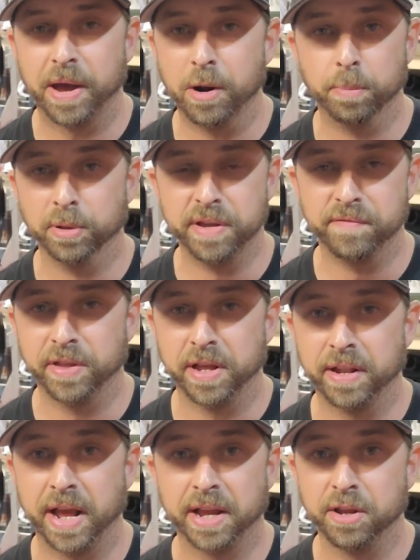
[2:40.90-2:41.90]
don't believe
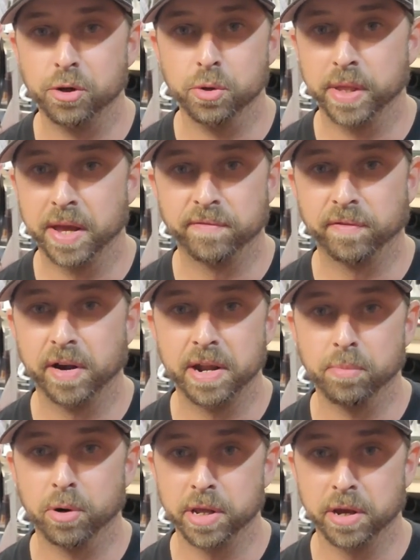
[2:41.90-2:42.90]
that I can do that for
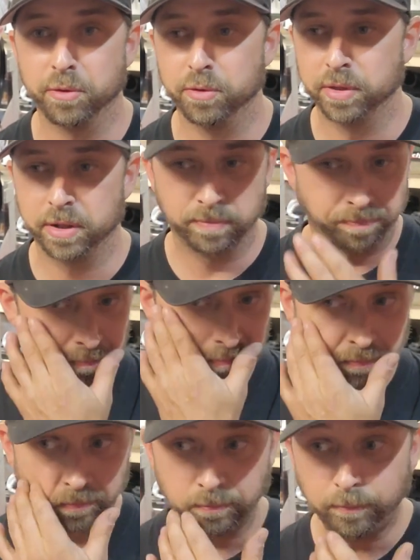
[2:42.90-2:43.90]
anybody other than,
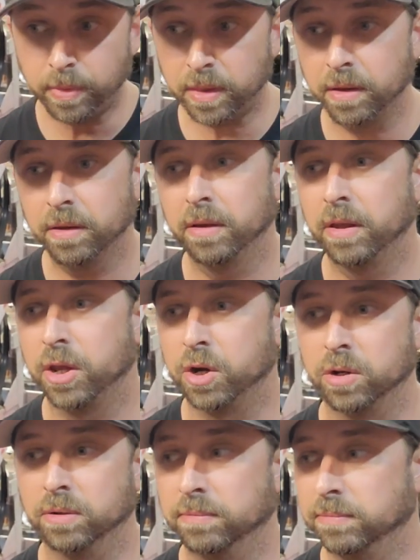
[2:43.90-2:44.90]

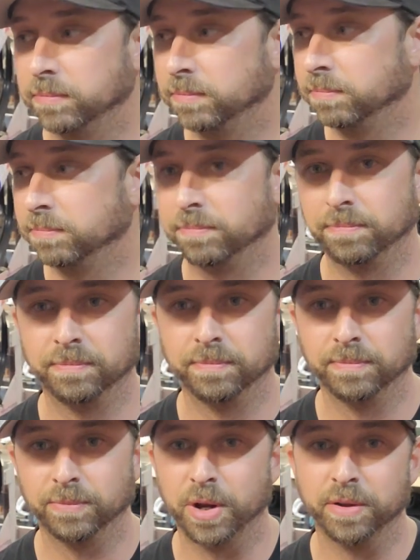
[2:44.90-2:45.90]
well,
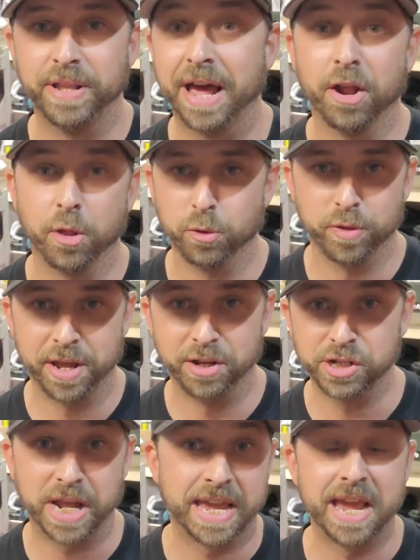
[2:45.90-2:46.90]
not other
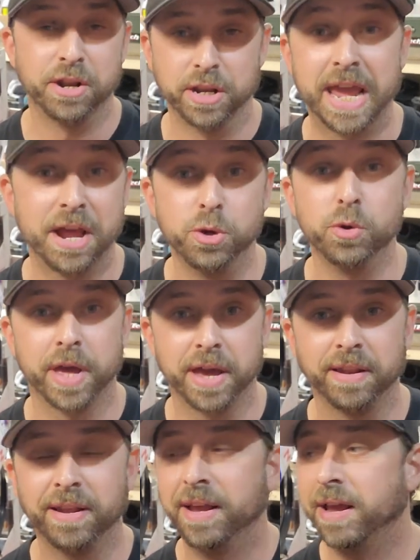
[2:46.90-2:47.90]
than, just I can't do
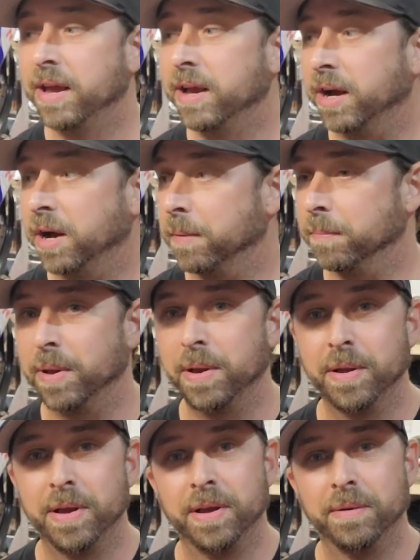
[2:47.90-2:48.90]
that.
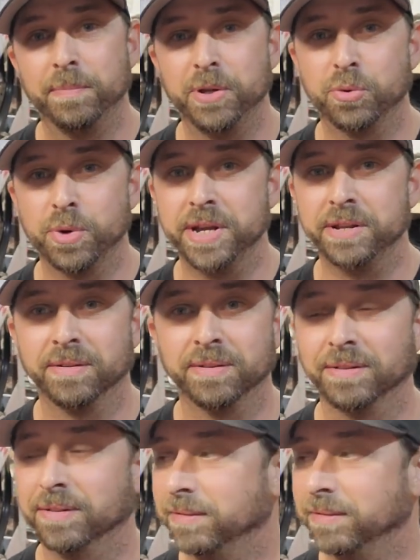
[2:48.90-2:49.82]
Between,